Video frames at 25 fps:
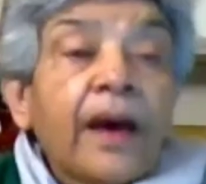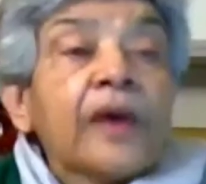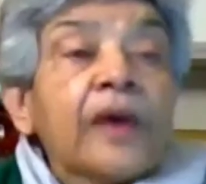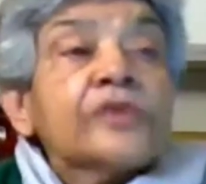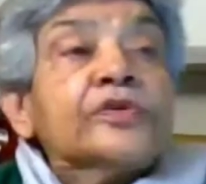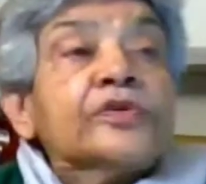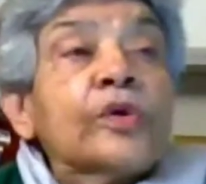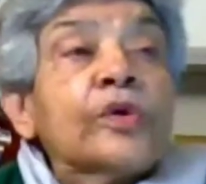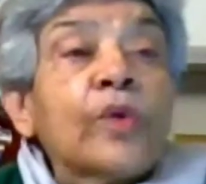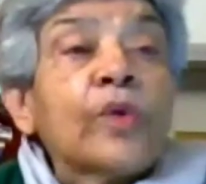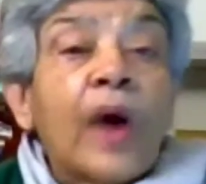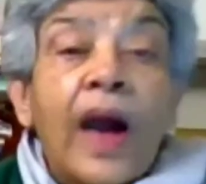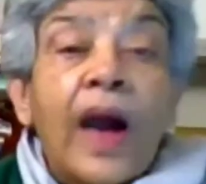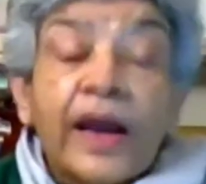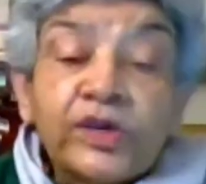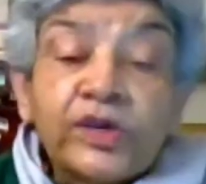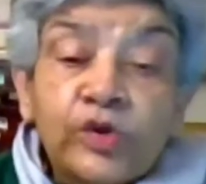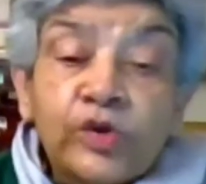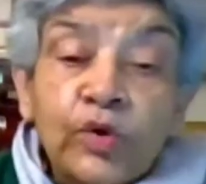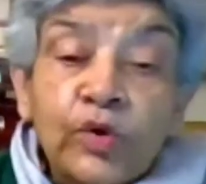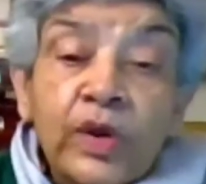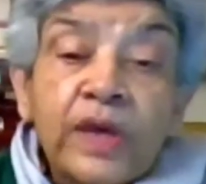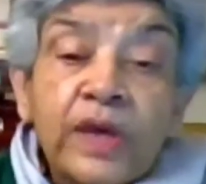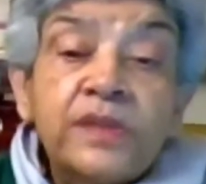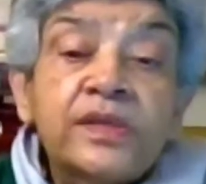So
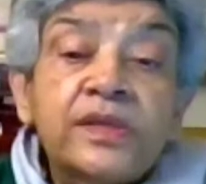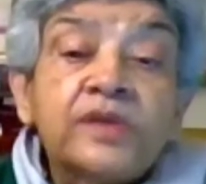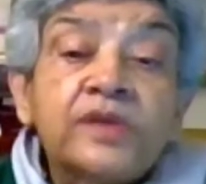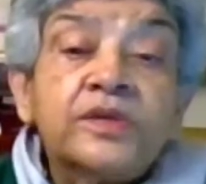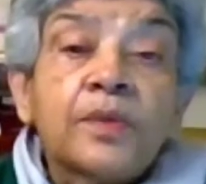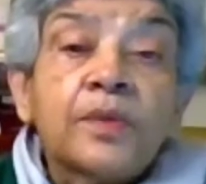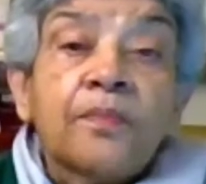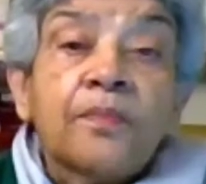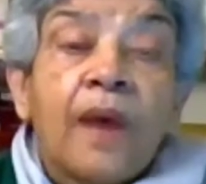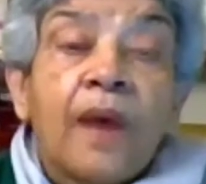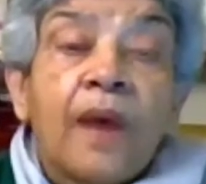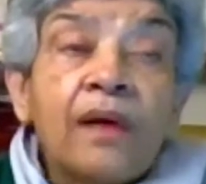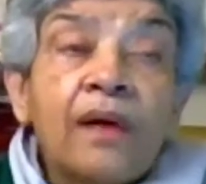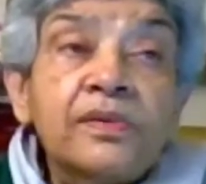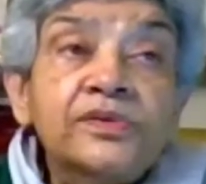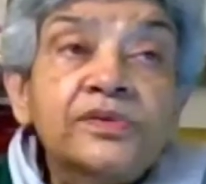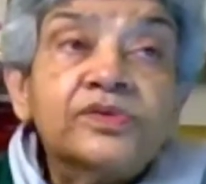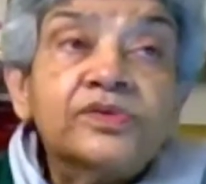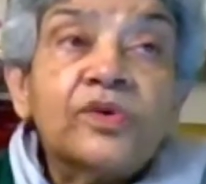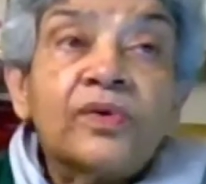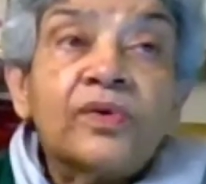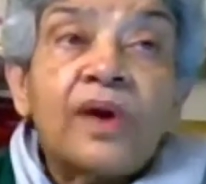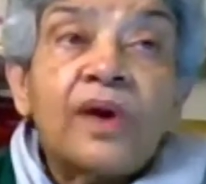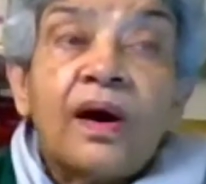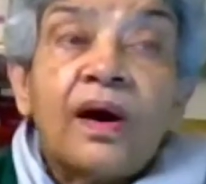actually the demands
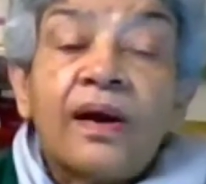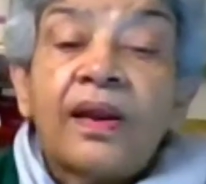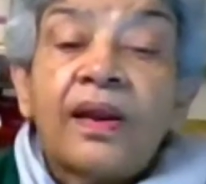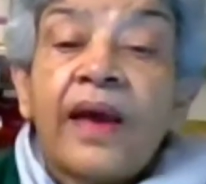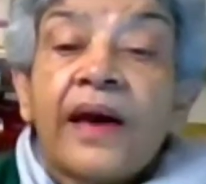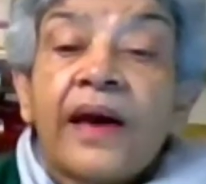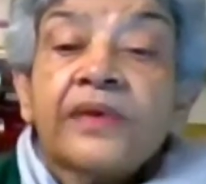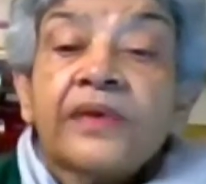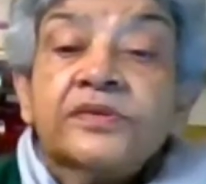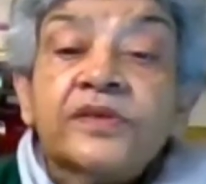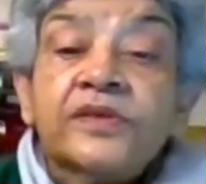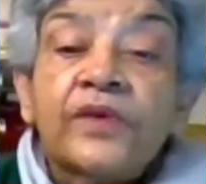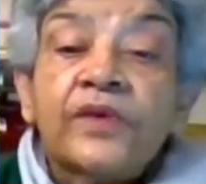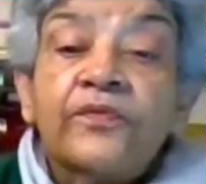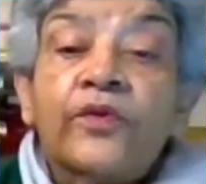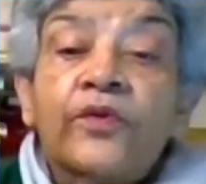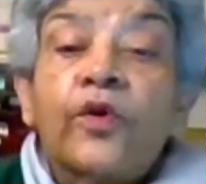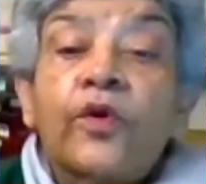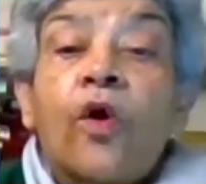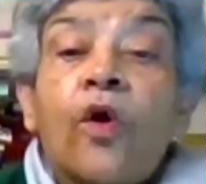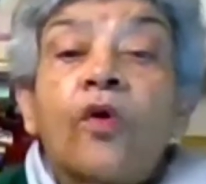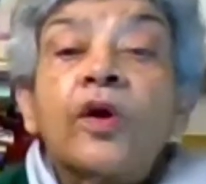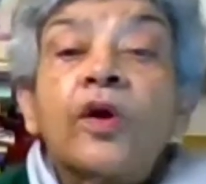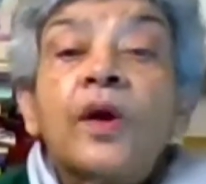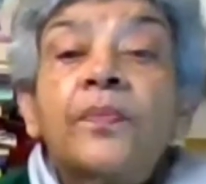on our lands have
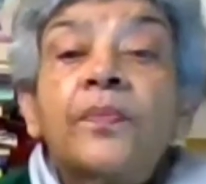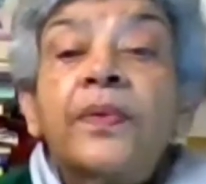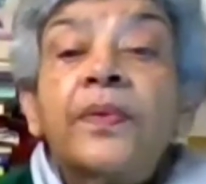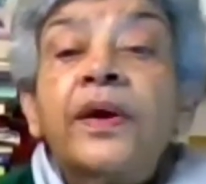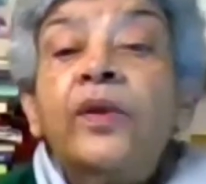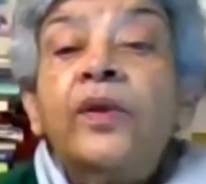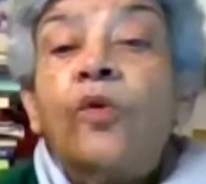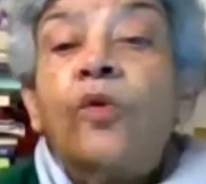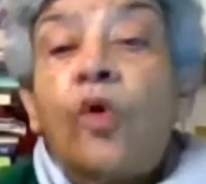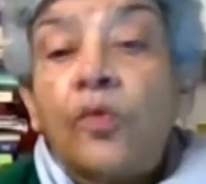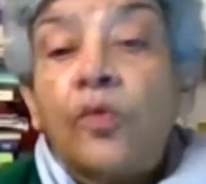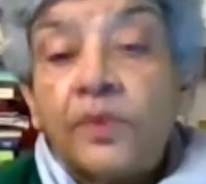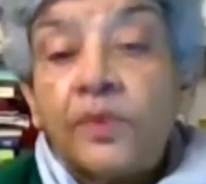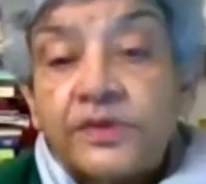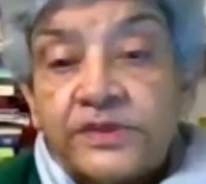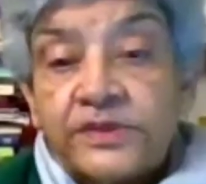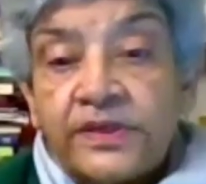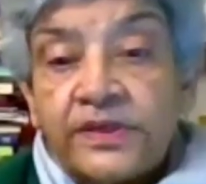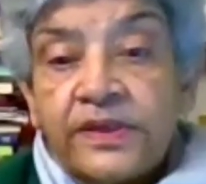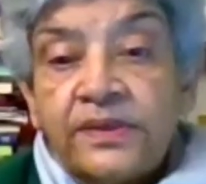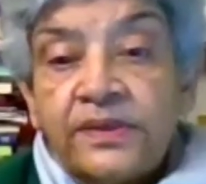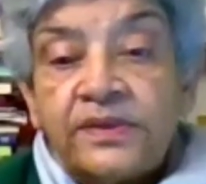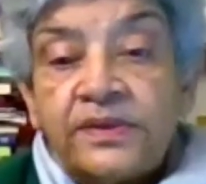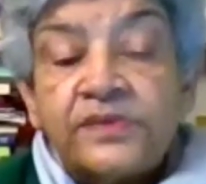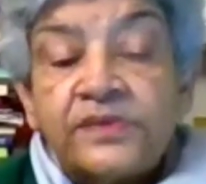gone up
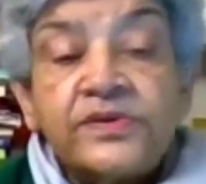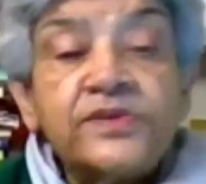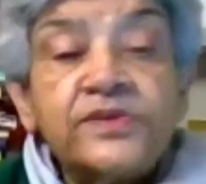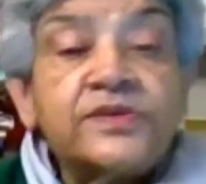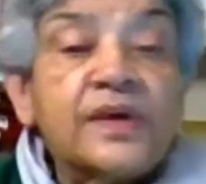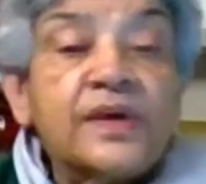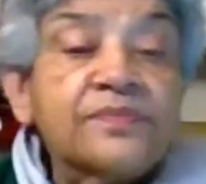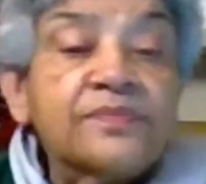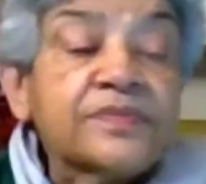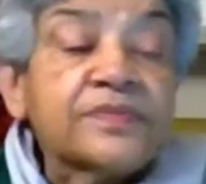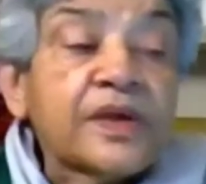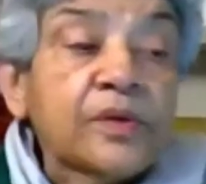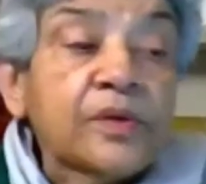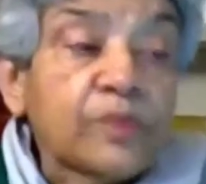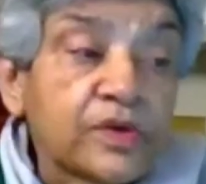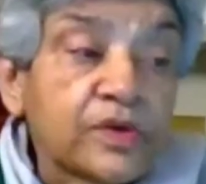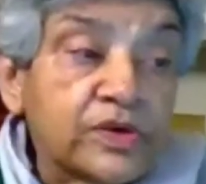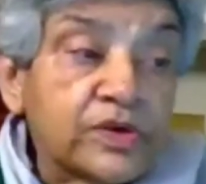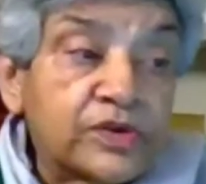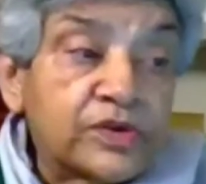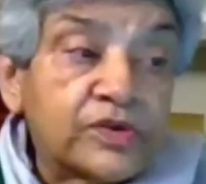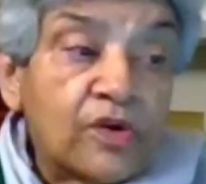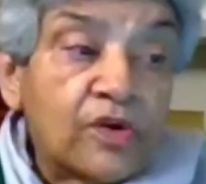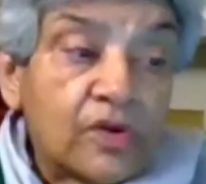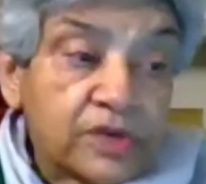enormously. This is something which
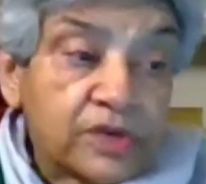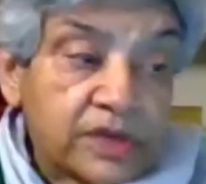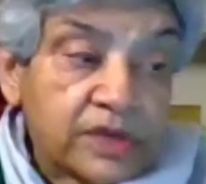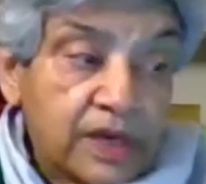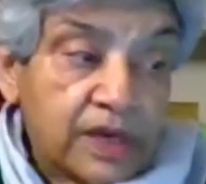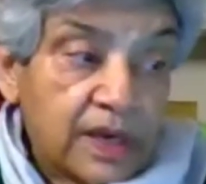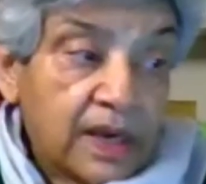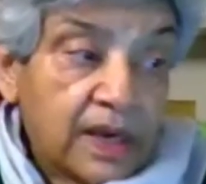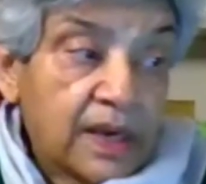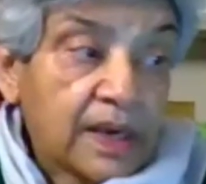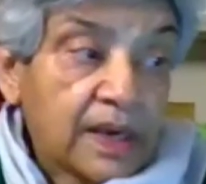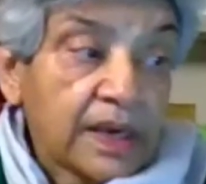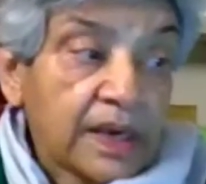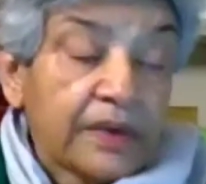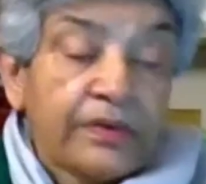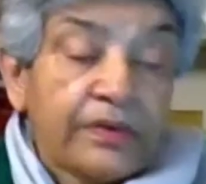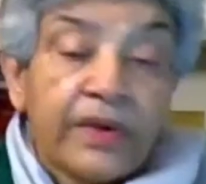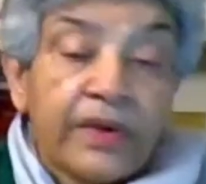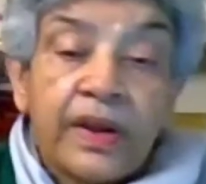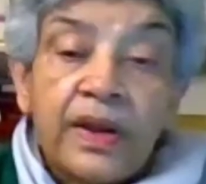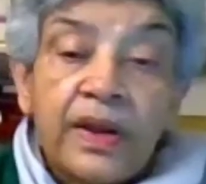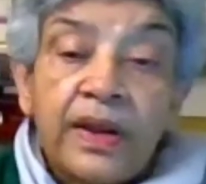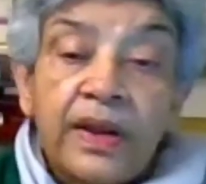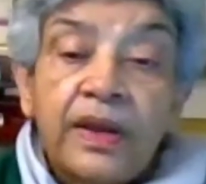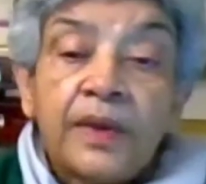is not
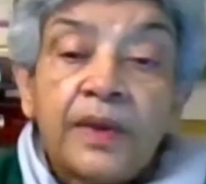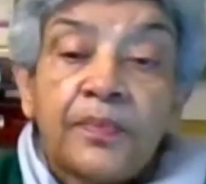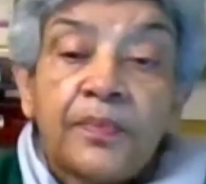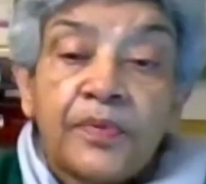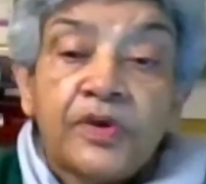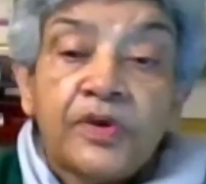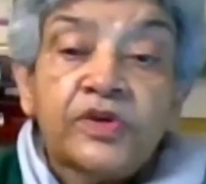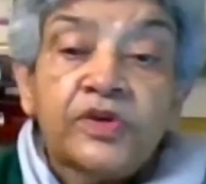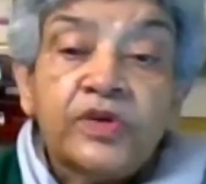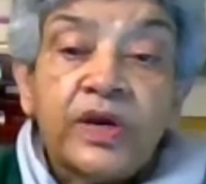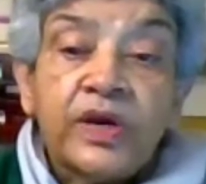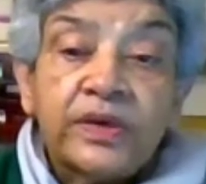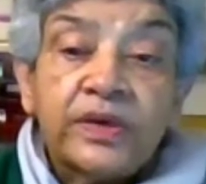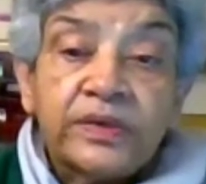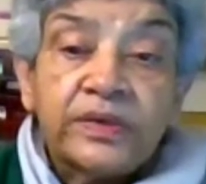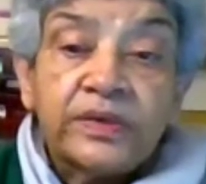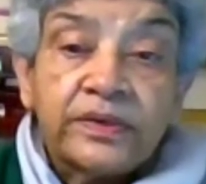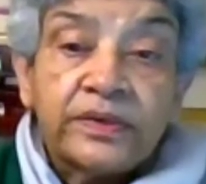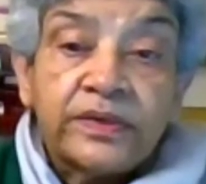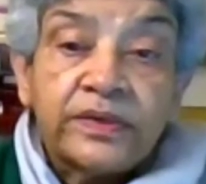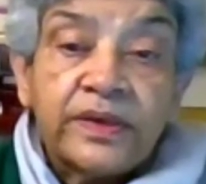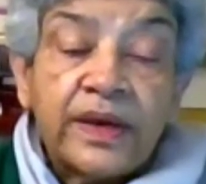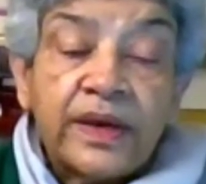really appreciated.